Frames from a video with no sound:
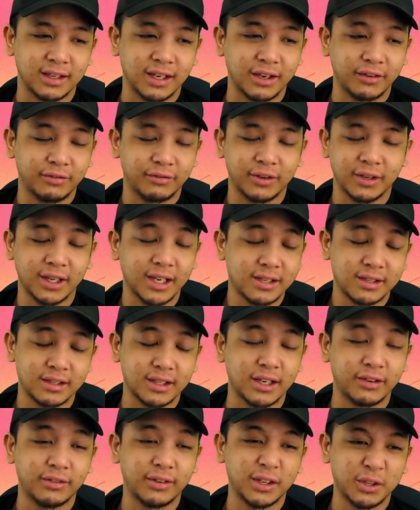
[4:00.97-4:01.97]

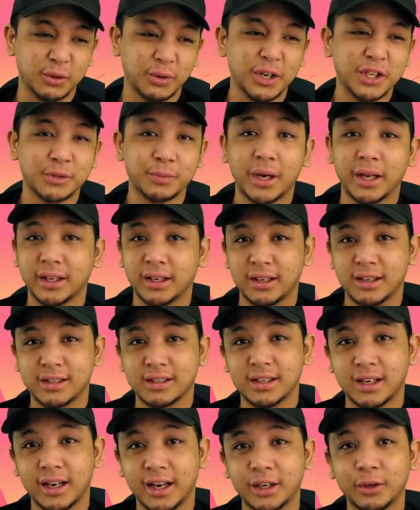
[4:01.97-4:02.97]
if he joins Madara's
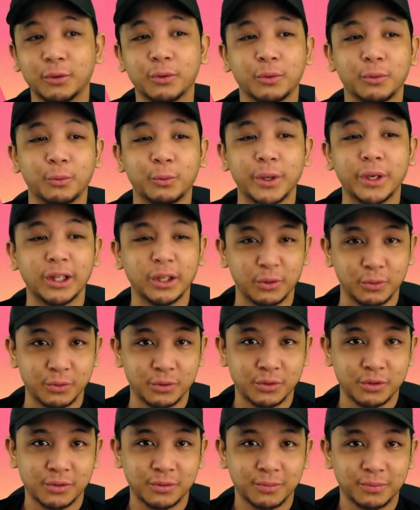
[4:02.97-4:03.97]
side, we
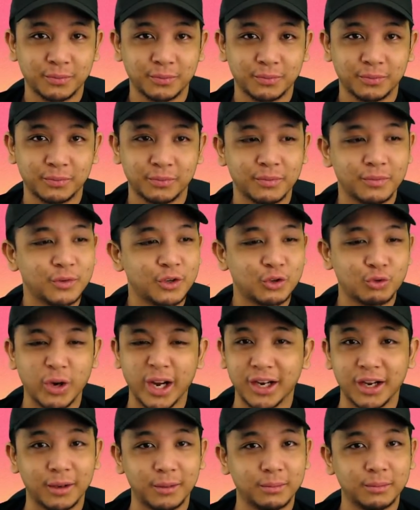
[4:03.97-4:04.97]
lose.
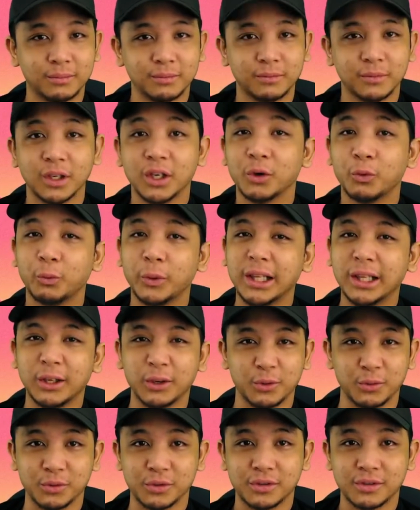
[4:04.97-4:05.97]
Straight up. We
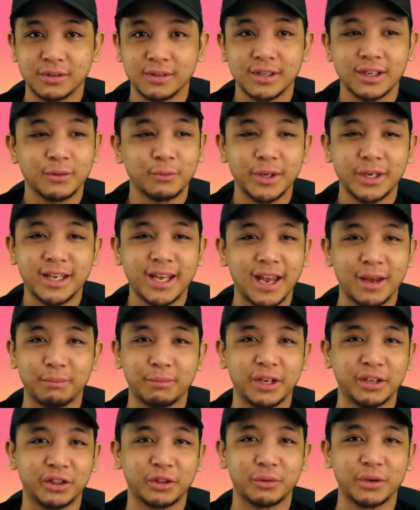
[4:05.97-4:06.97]
lose. We
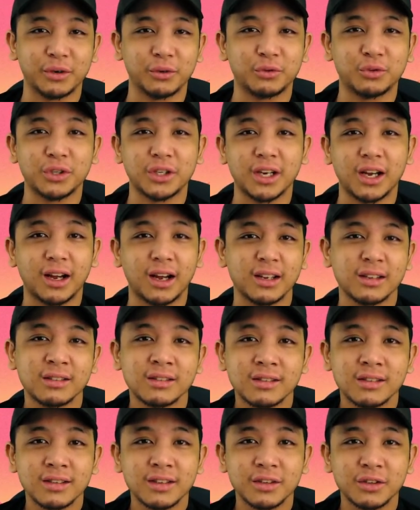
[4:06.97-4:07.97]
can't beat three
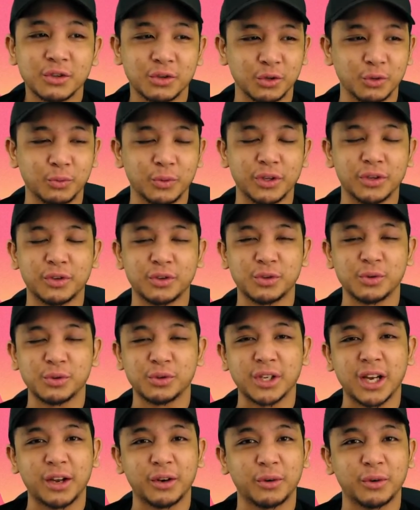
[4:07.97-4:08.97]
Uchihas, two with
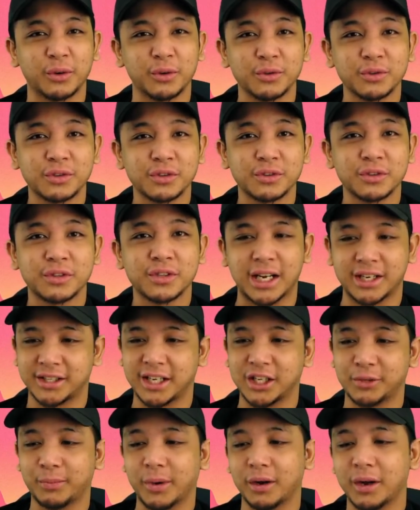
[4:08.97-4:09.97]
Susanoos.
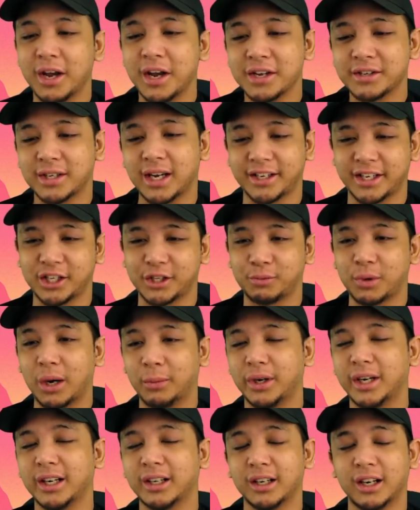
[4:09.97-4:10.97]
Sasuke's
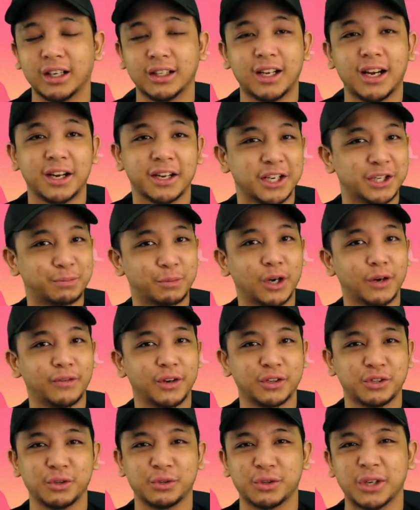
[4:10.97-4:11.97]
probably gonna unlock his
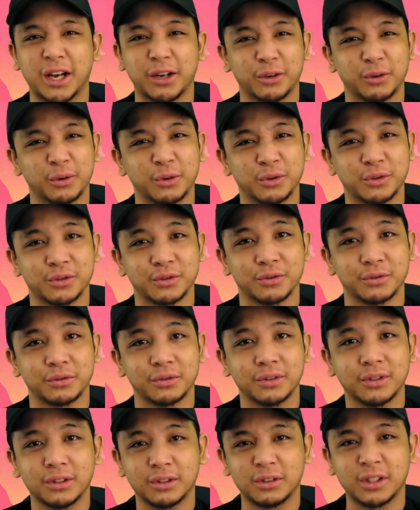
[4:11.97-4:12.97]
perfect Susanoo
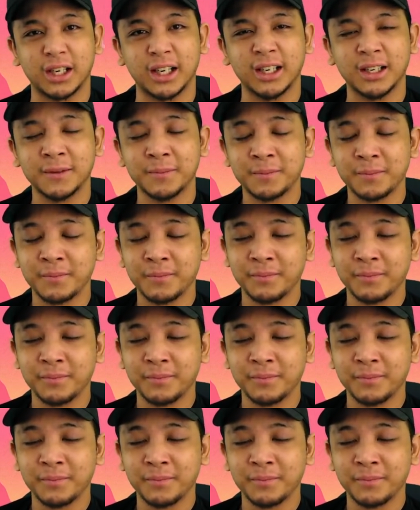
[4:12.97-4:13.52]
soon, right?